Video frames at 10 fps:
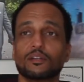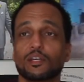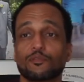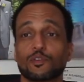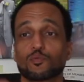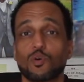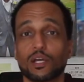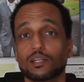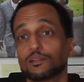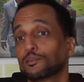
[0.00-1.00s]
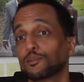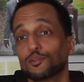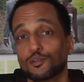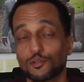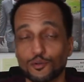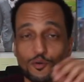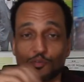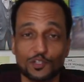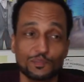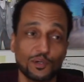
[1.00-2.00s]
If it's white, you know you're
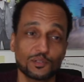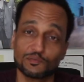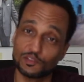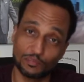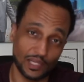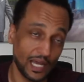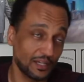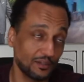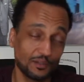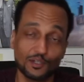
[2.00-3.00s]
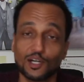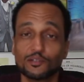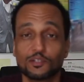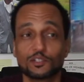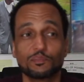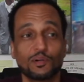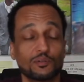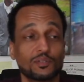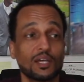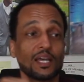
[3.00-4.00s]
overexposed. If it's black, you know you're
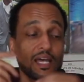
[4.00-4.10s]
underexposed.